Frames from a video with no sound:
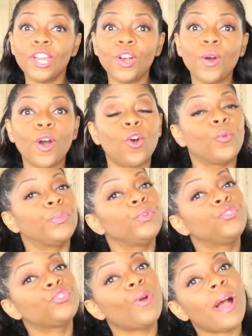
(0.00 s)
I hope
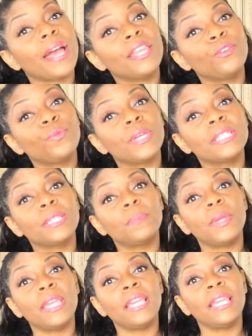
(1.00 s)
you try the
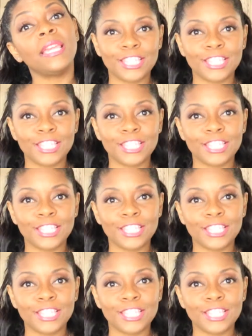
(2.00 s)
recipe.